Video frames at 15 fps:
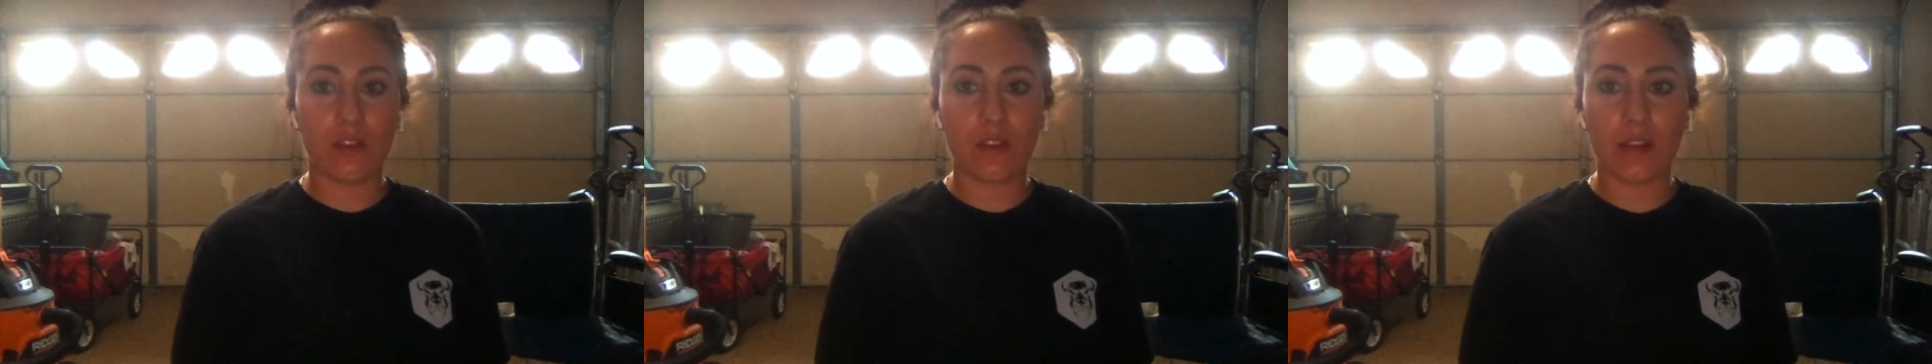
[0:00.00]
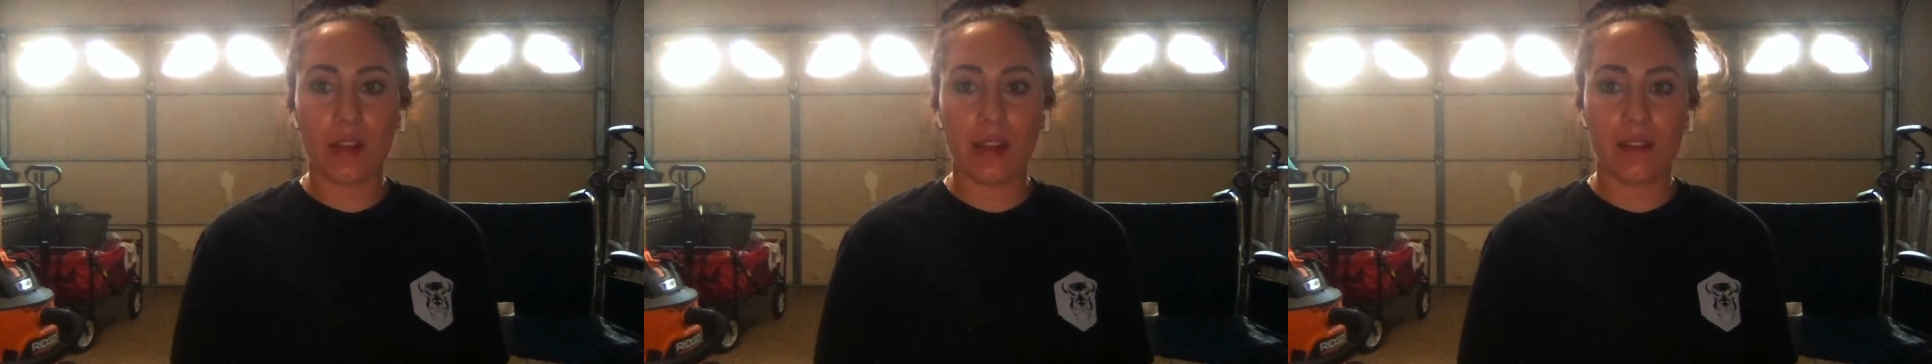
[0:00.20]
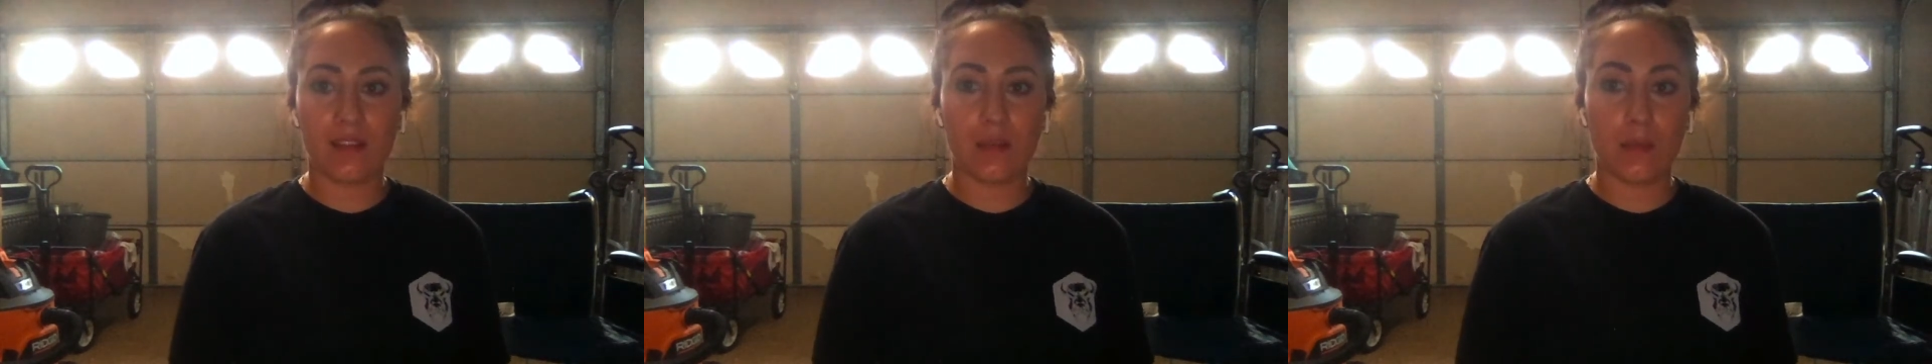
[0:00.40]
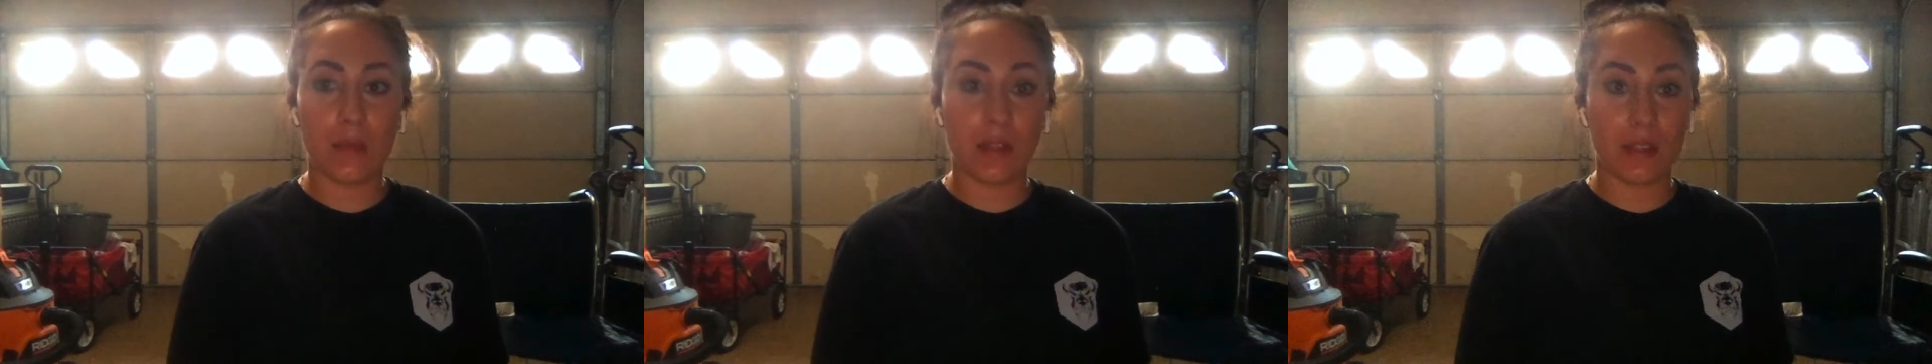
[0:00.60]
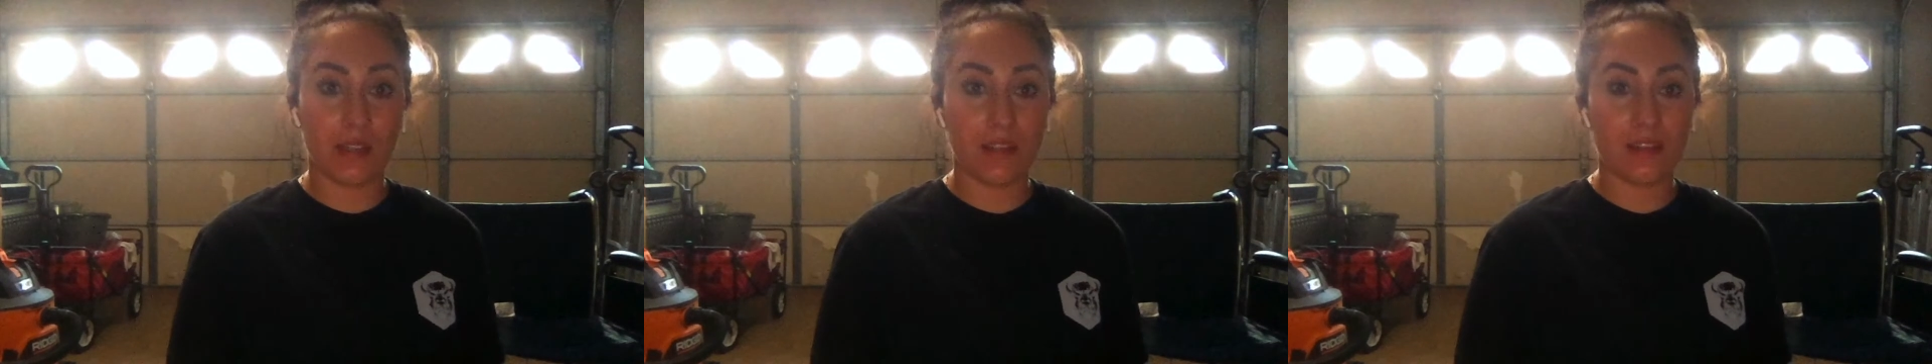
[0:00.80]
client's
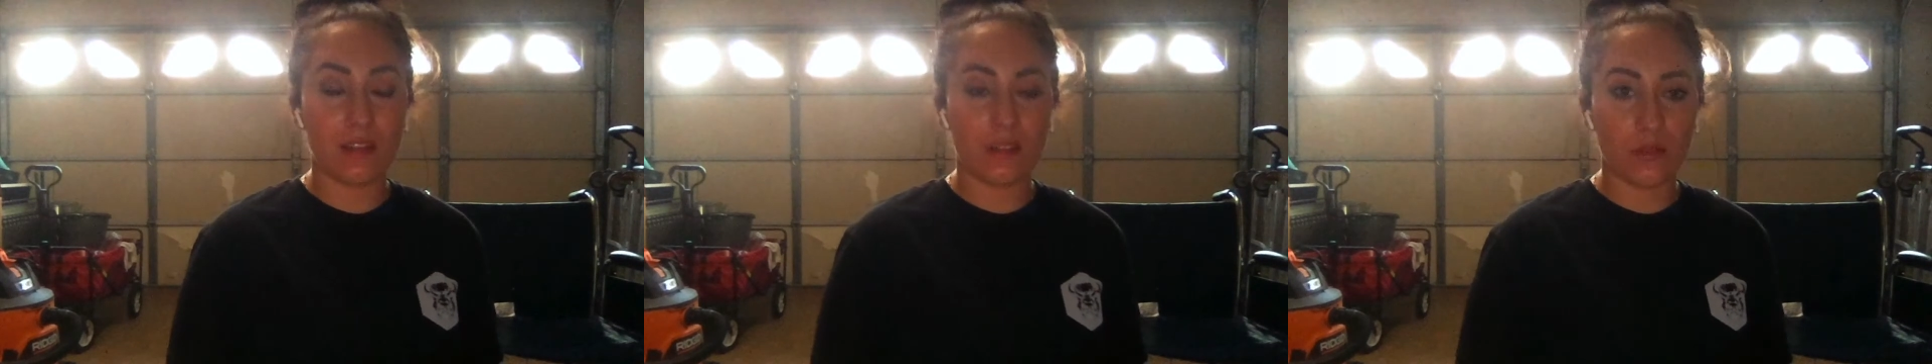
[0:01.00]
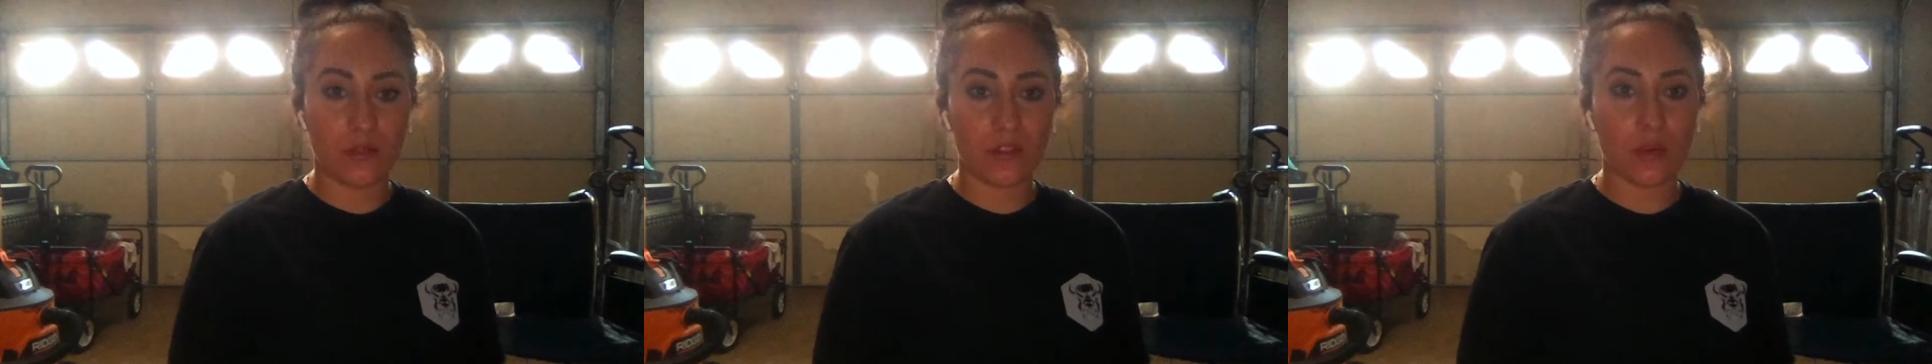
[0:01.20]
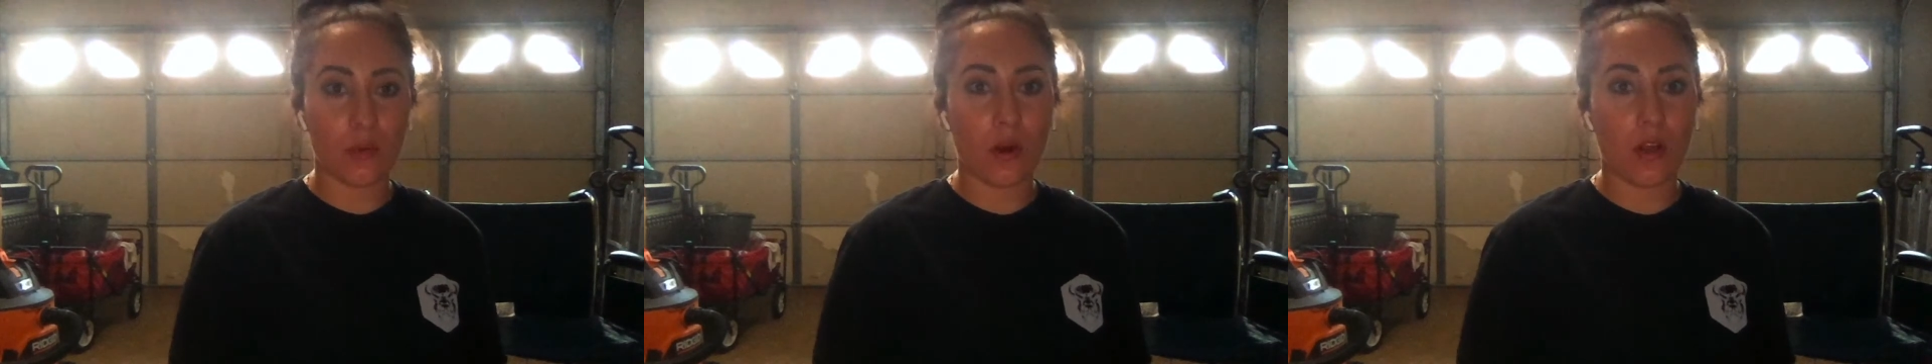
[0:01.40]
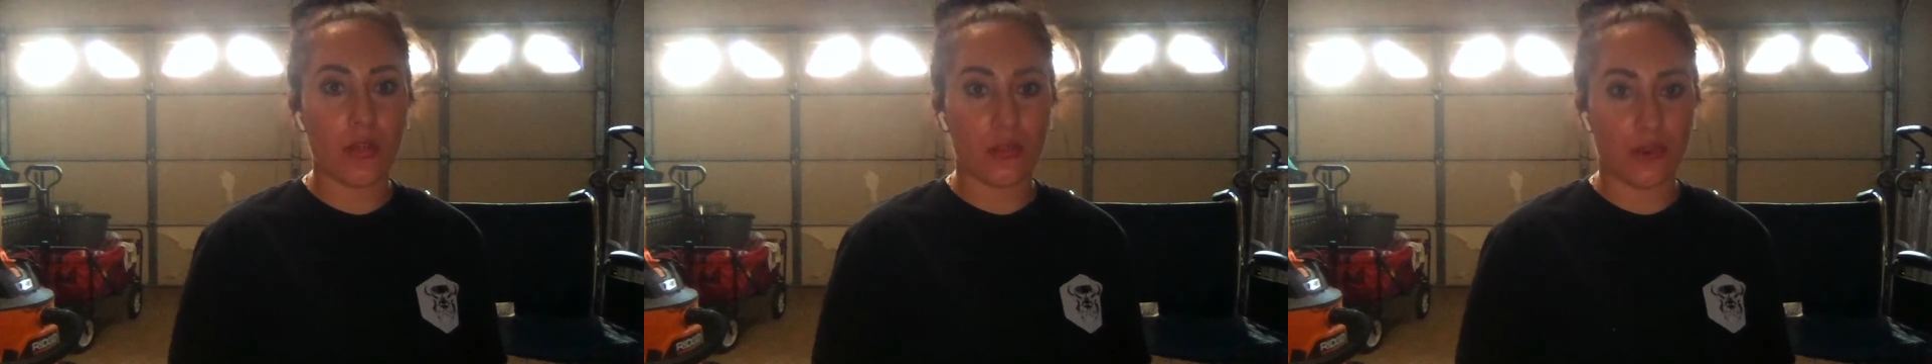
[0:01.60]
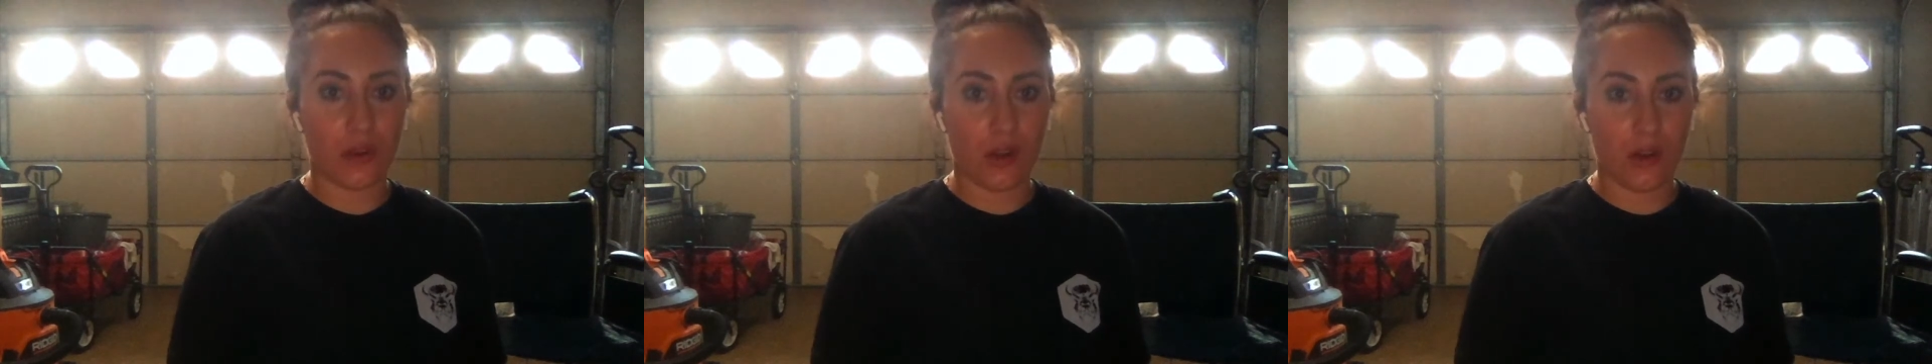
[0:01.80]
ability to do so on
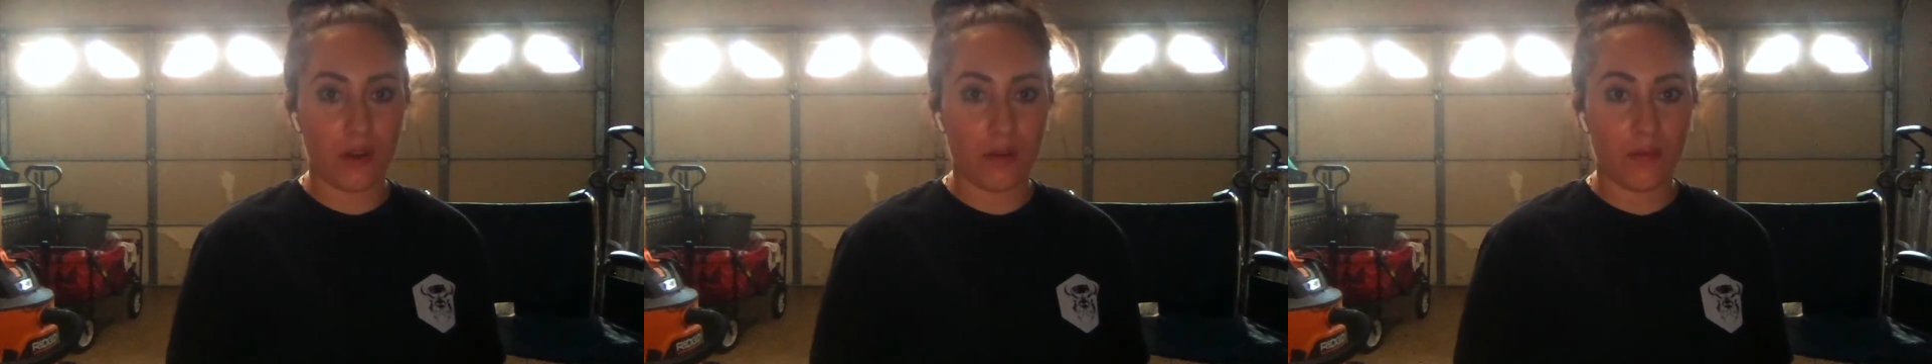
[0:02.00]
their own.